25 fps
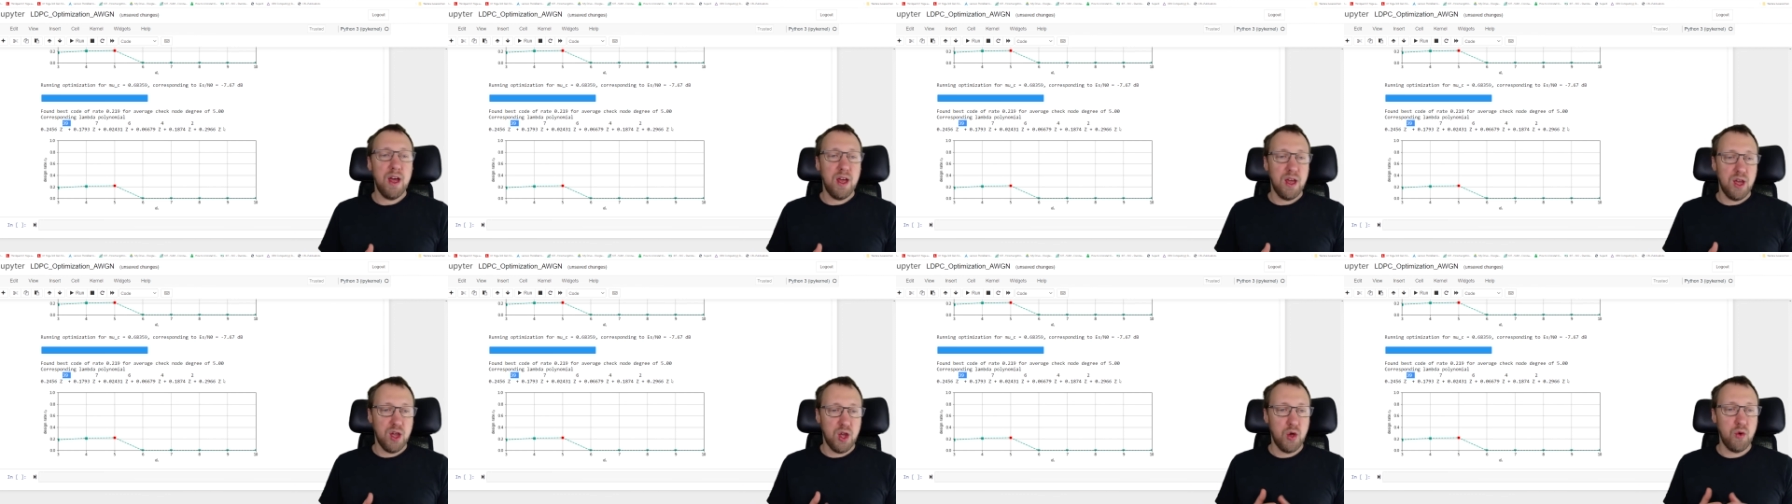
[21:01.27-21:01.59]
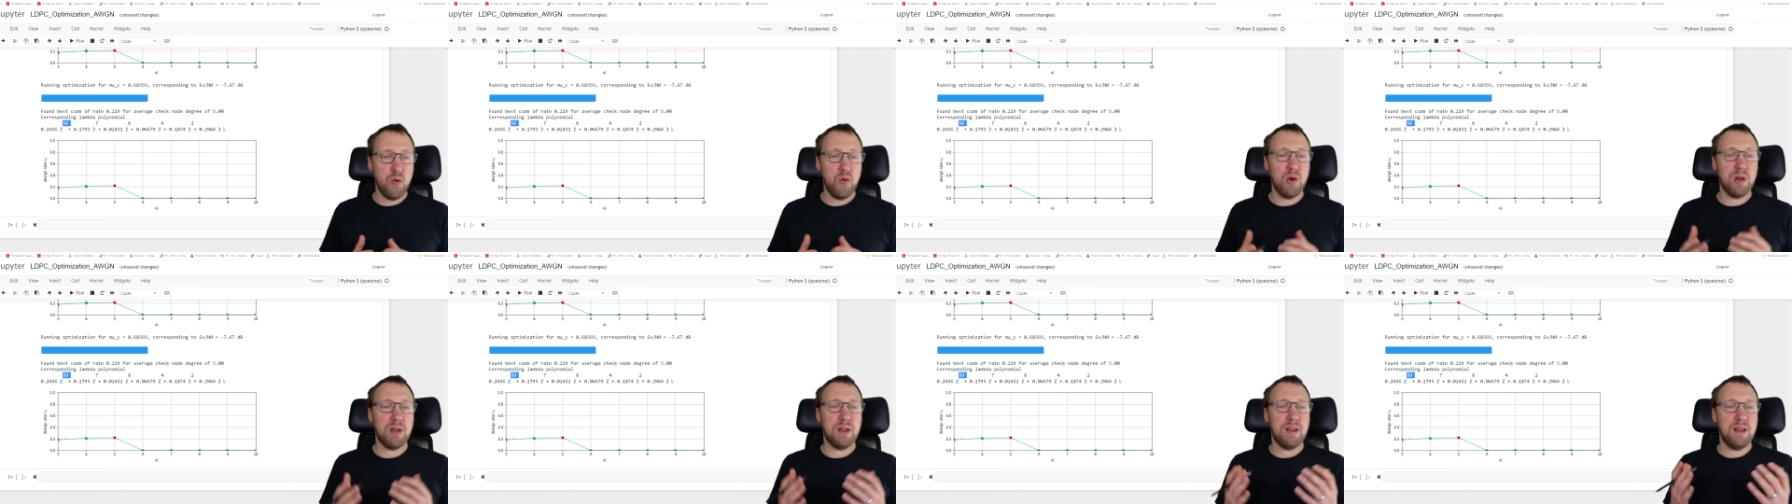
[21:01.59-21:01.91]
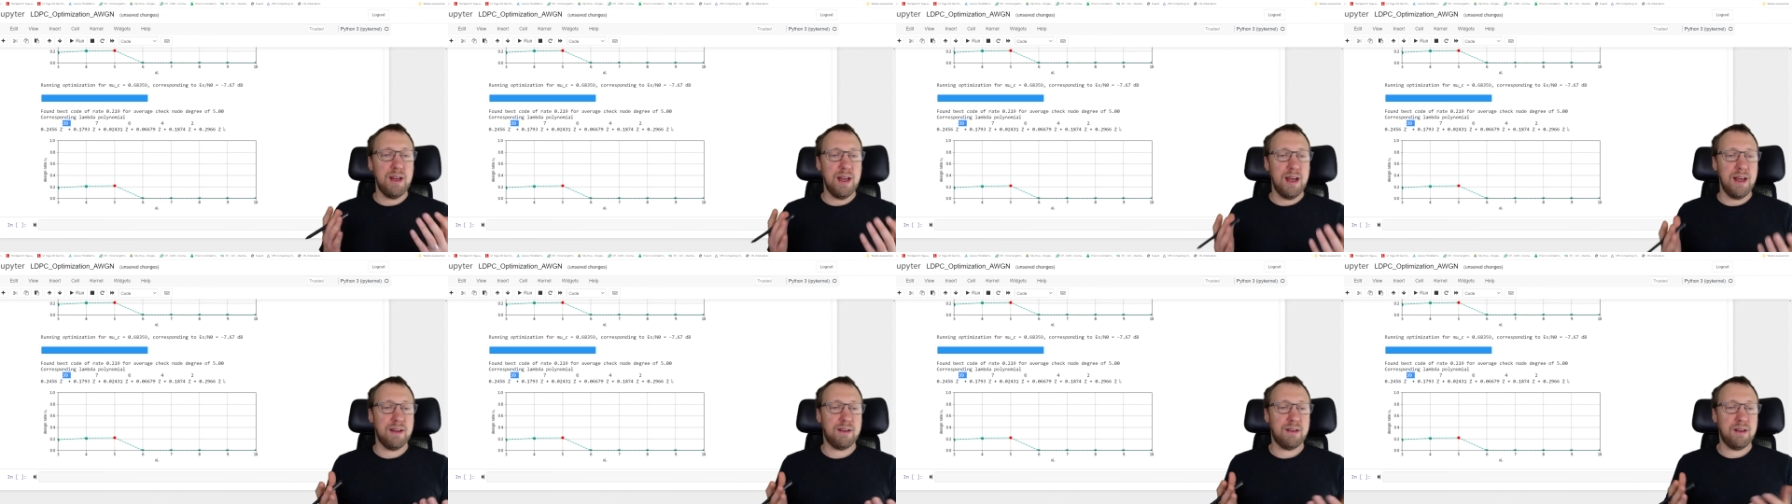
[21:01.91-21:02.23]
you would
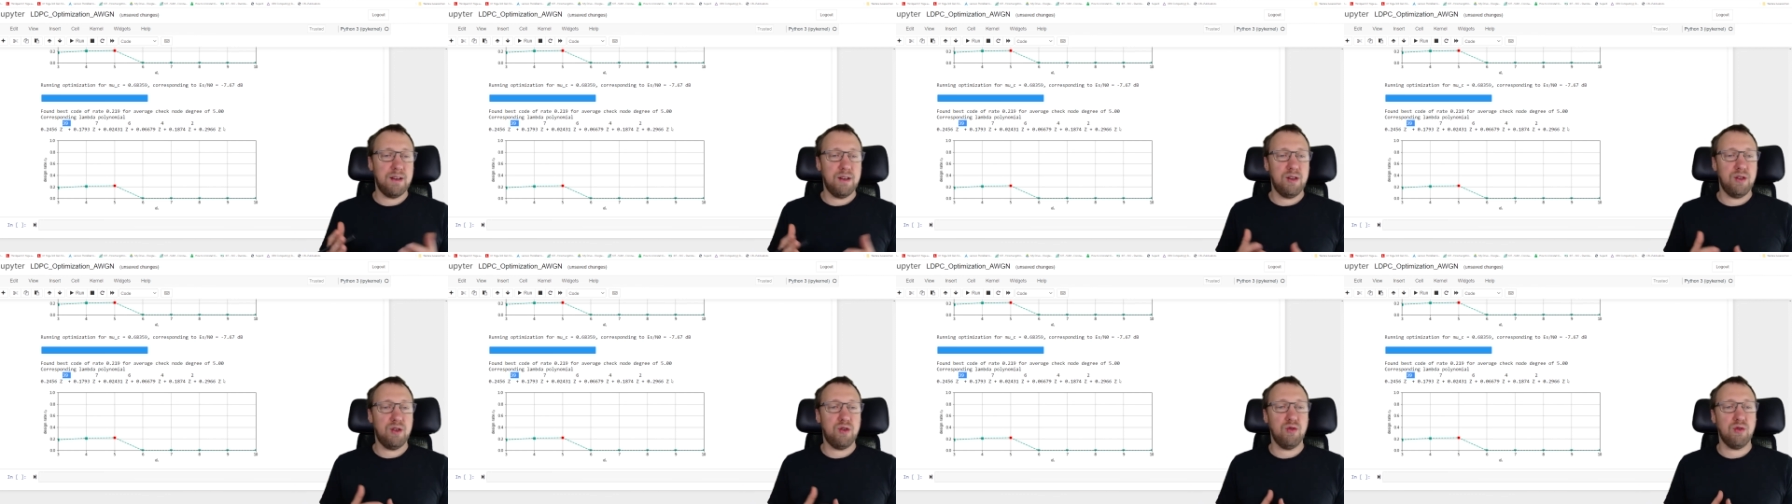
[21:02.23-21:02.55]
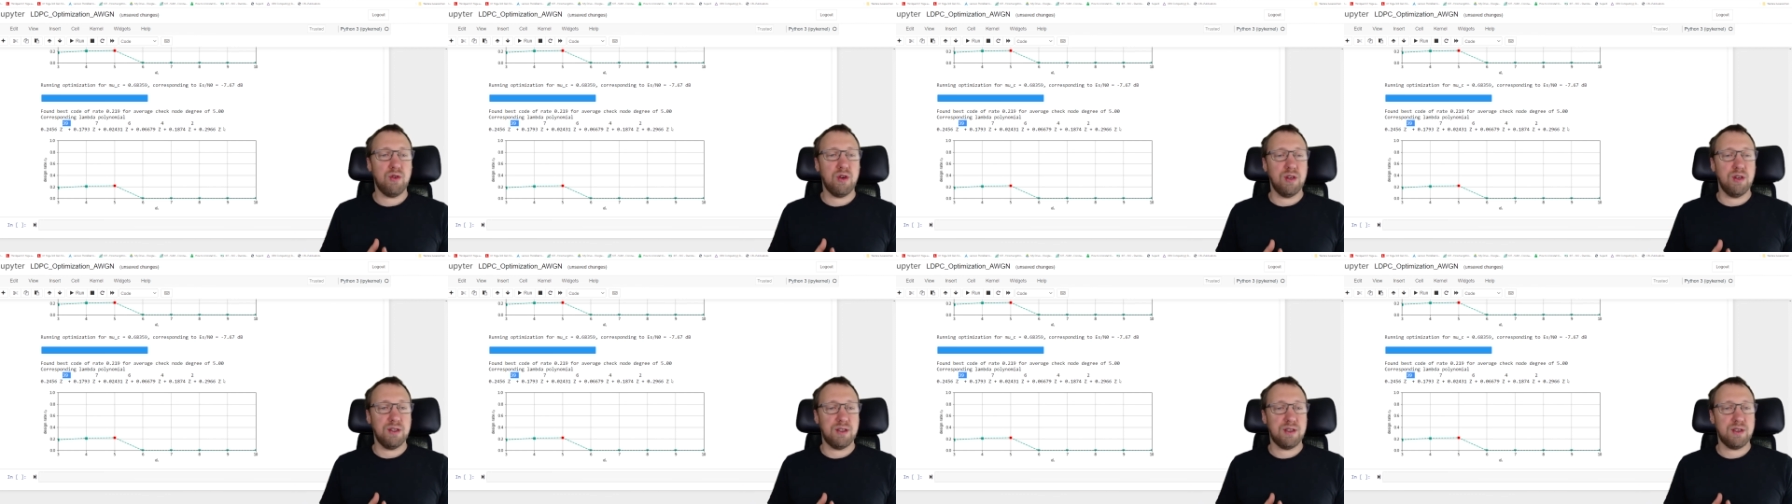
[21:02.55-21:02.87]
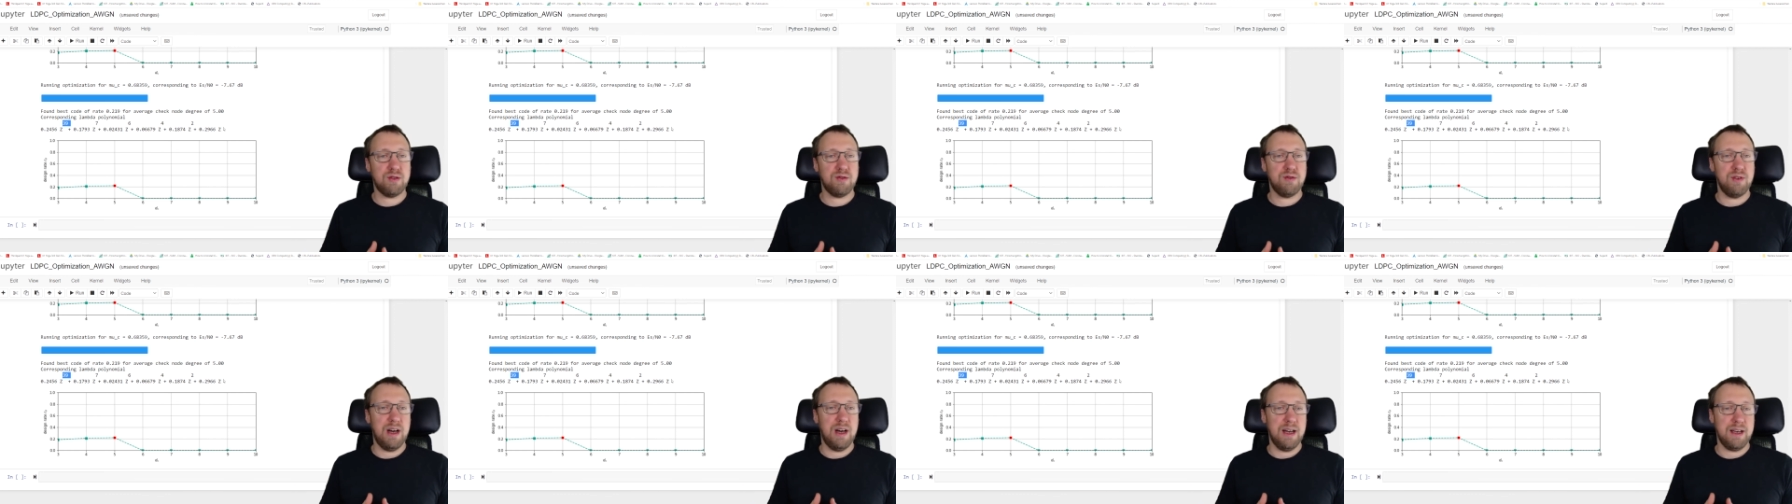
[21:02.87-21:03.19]
need to
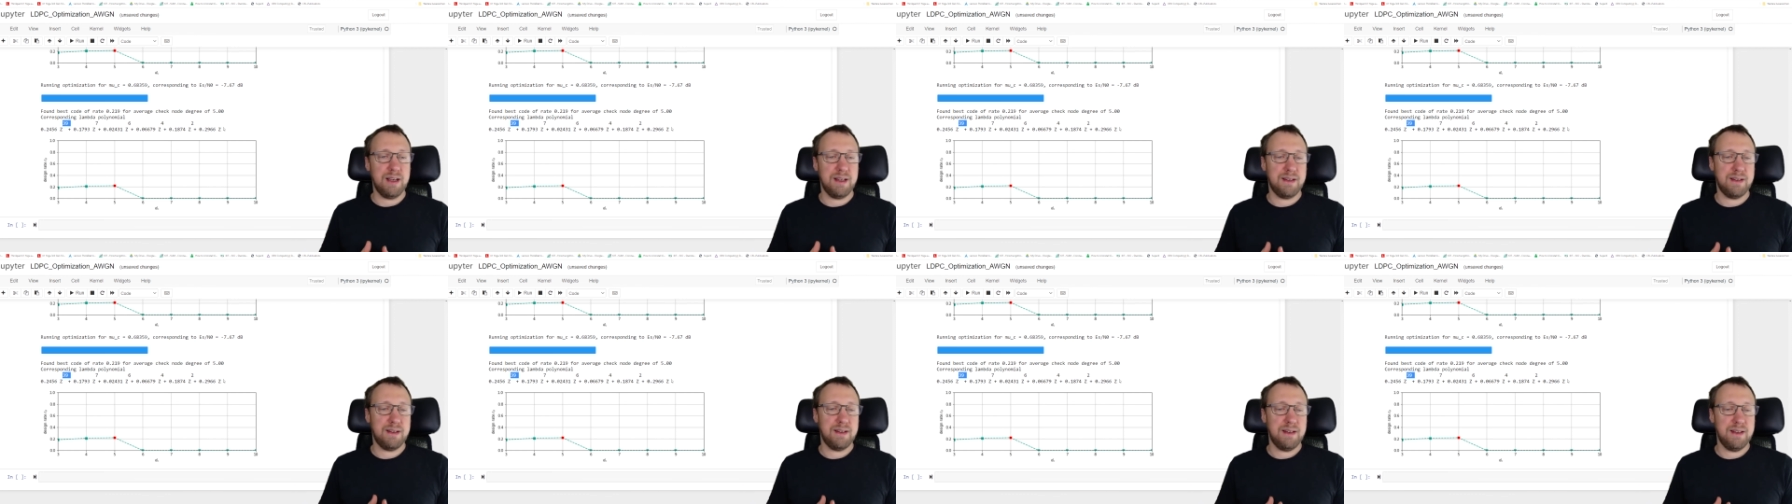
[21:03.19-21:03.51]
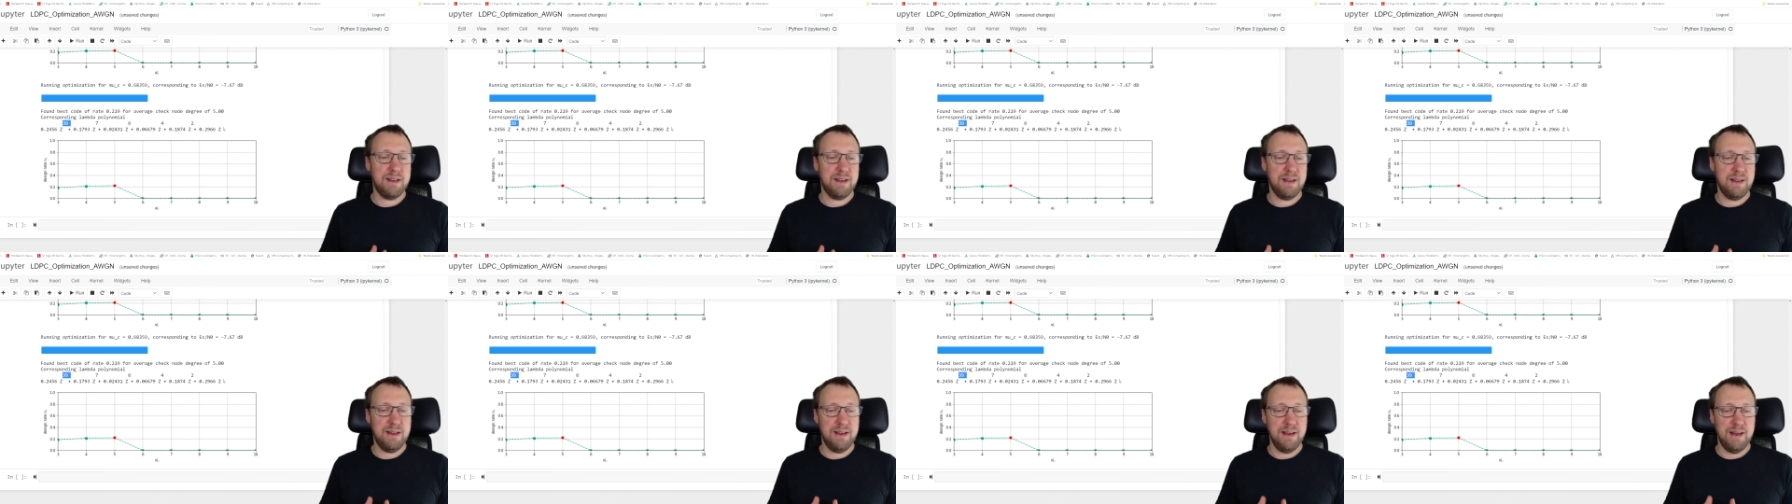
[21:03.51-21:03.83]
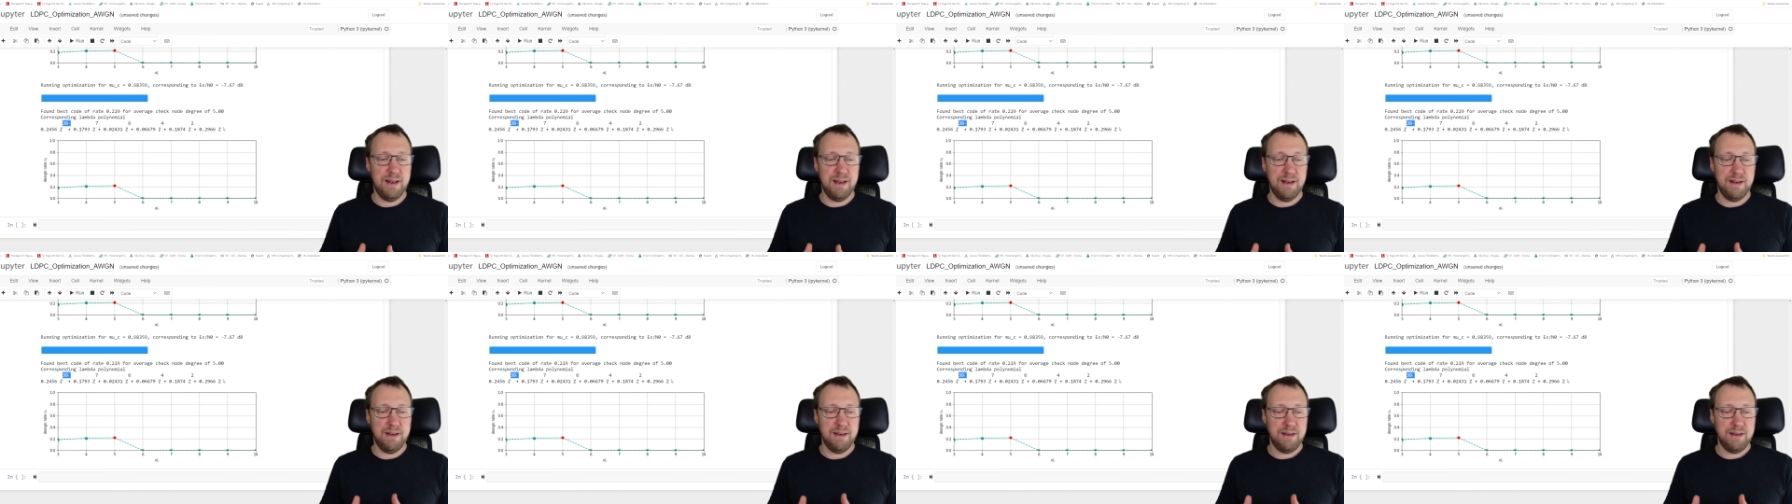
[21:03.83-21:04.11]
construct the